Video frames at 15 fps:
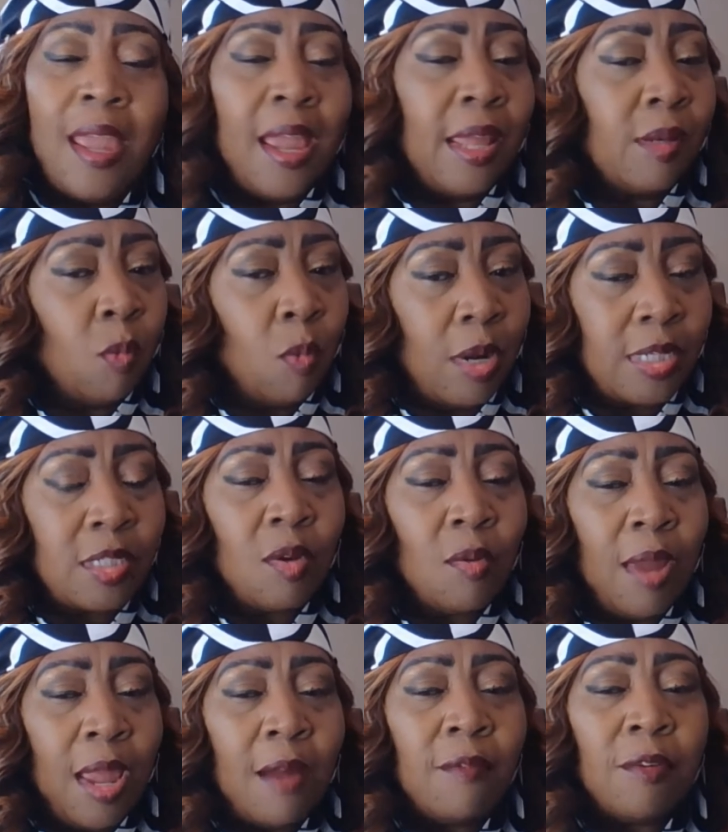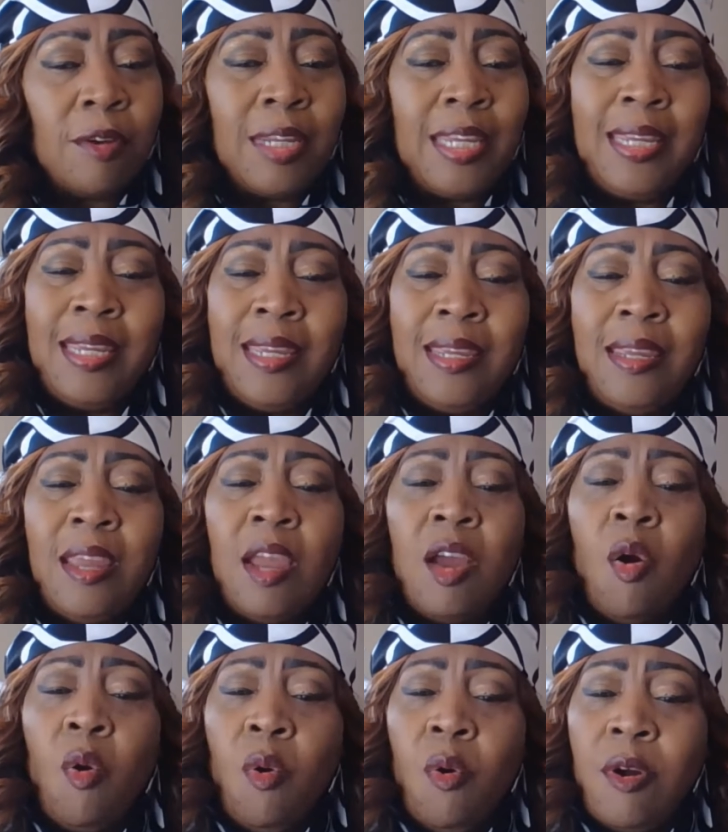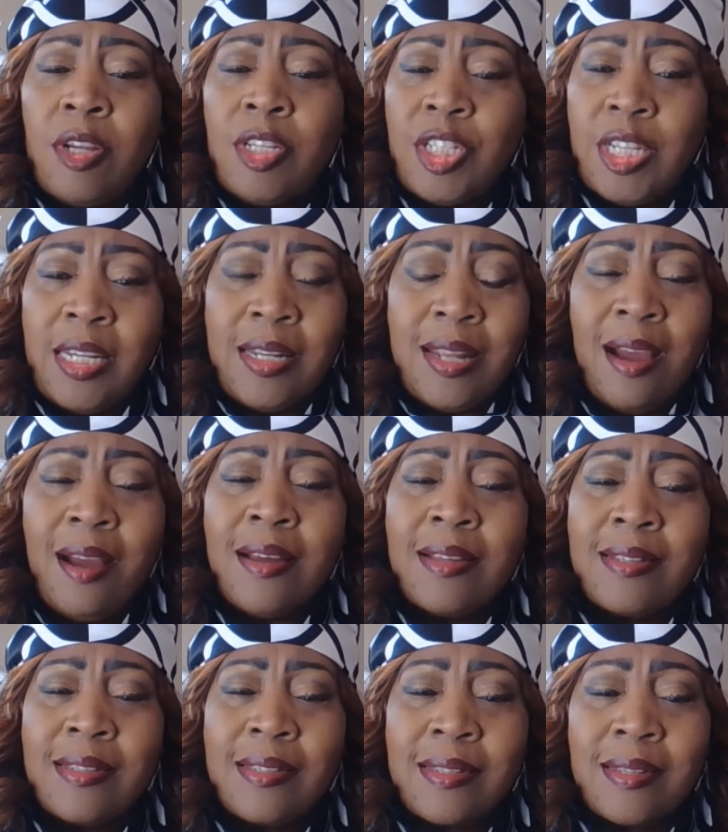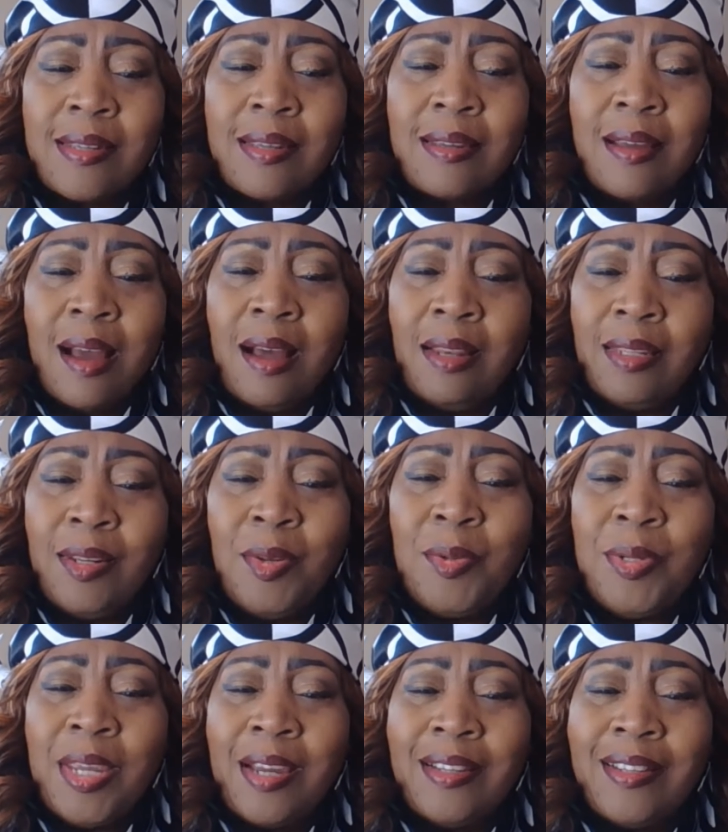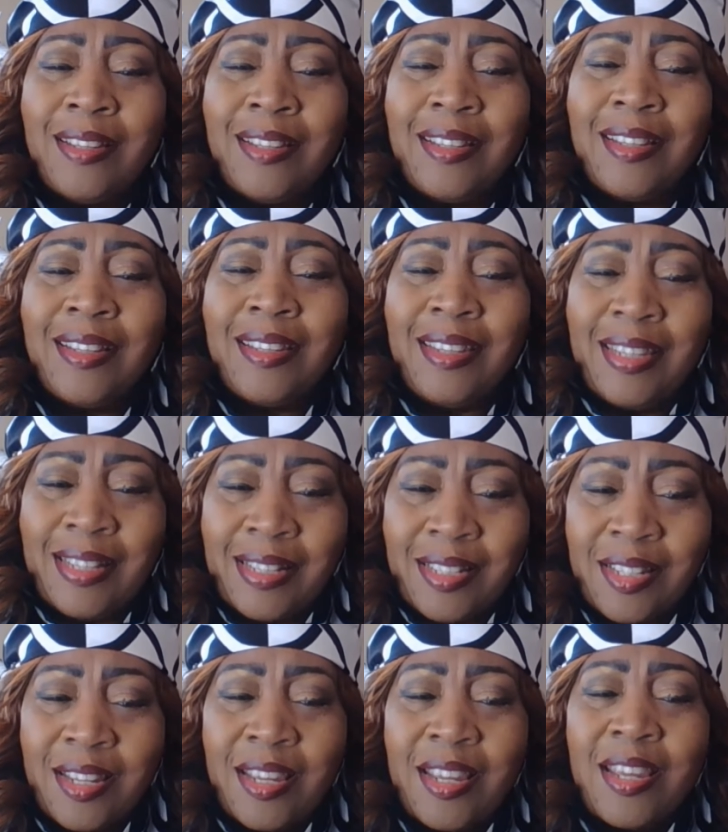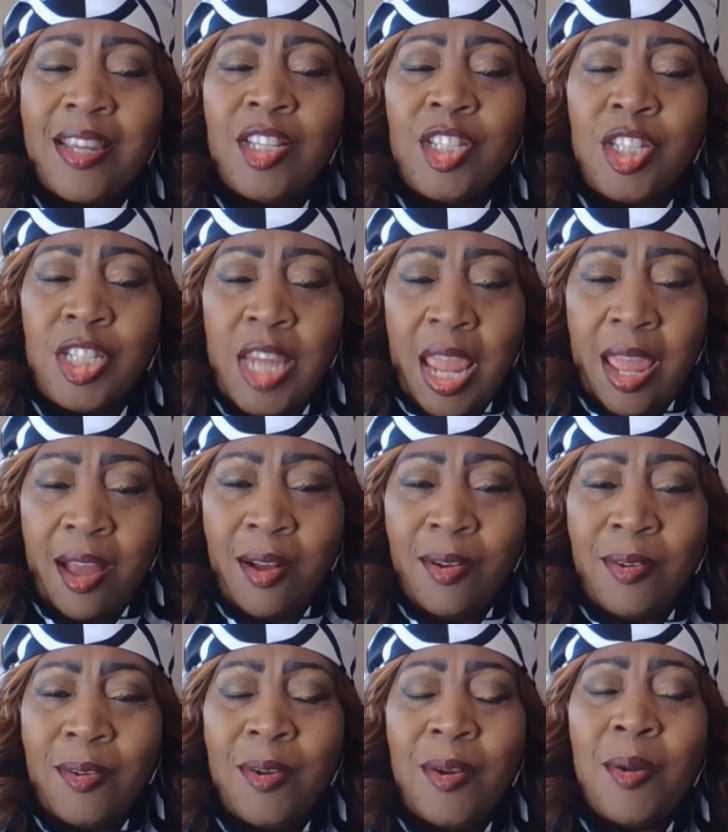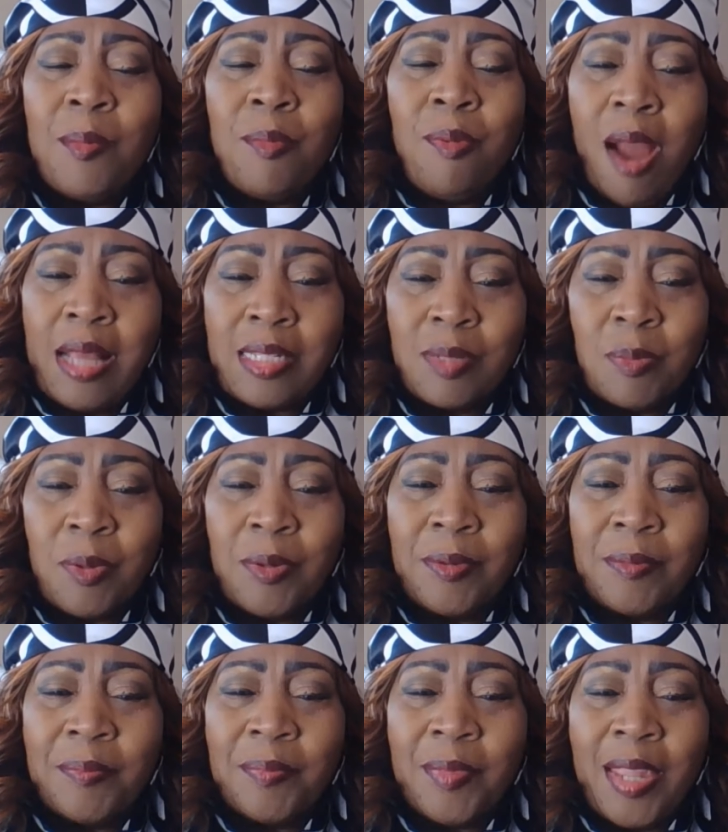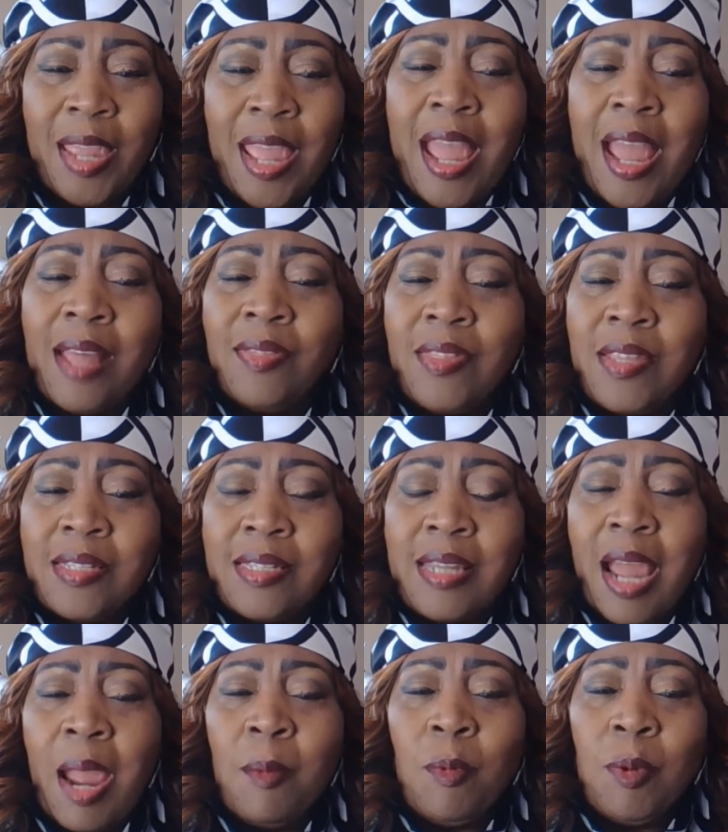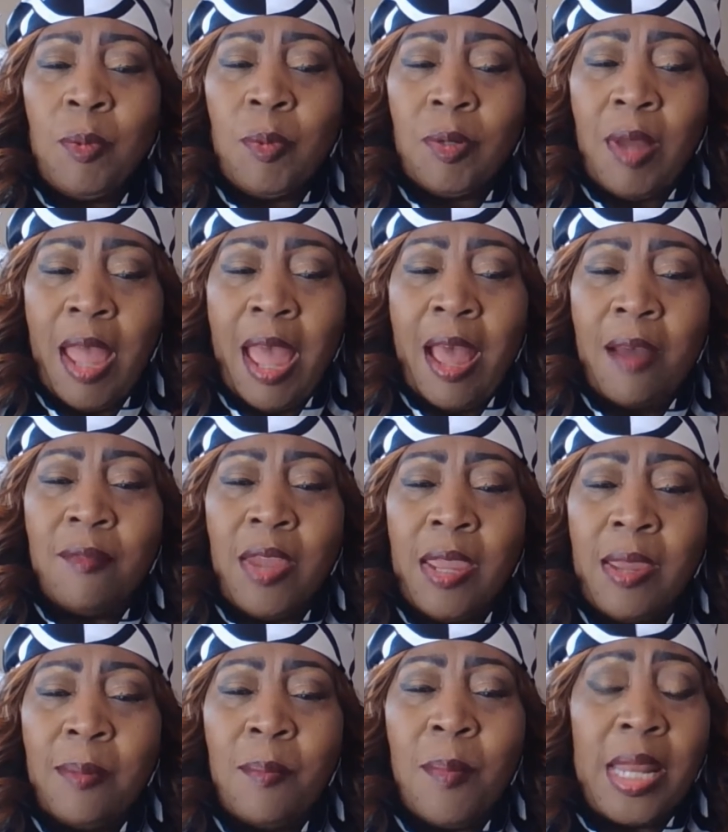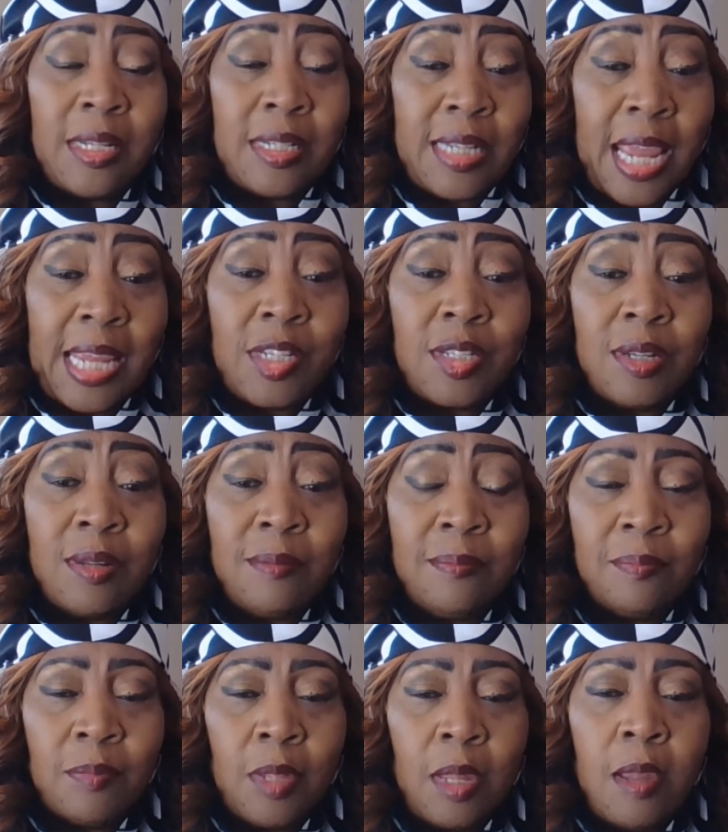And whatsoever he or she does, hallelujah, it shall prosper. At this time, we will have a meditation